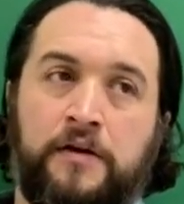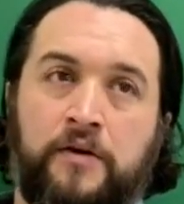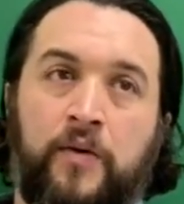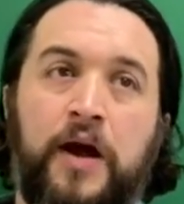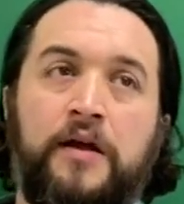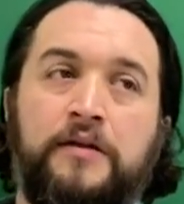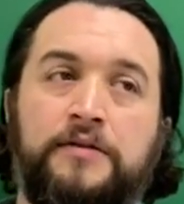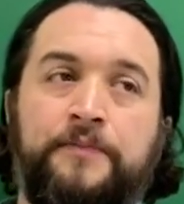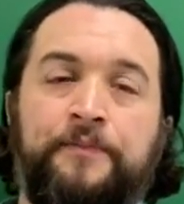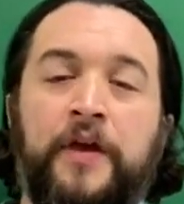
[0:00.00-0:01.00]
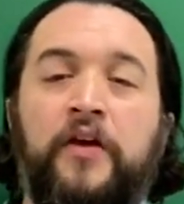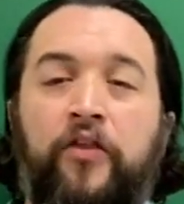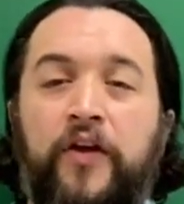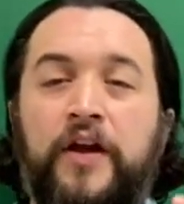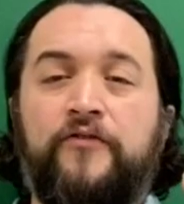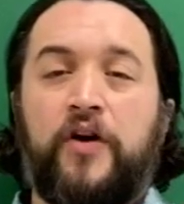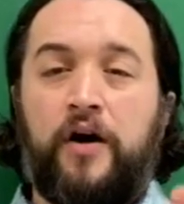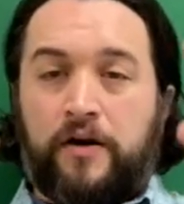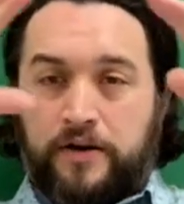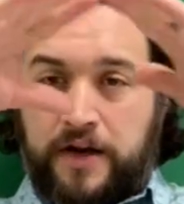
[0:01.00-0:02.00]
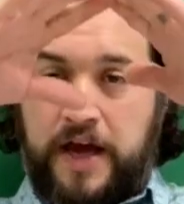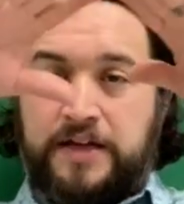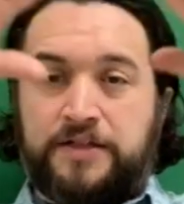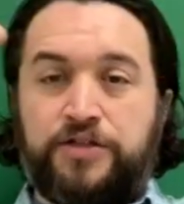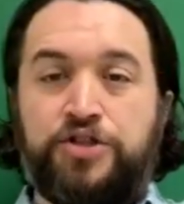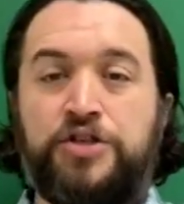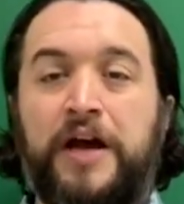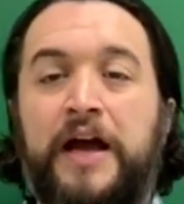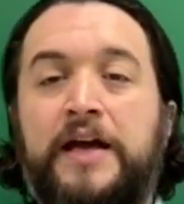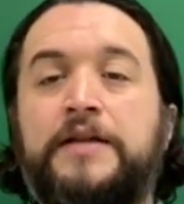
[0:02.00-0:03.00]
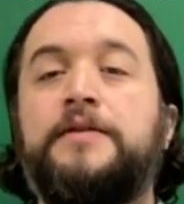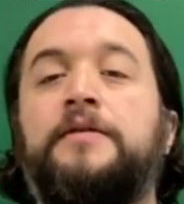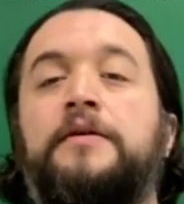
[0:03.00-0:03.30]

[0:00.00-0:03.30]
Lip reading: Well, think of art as a giant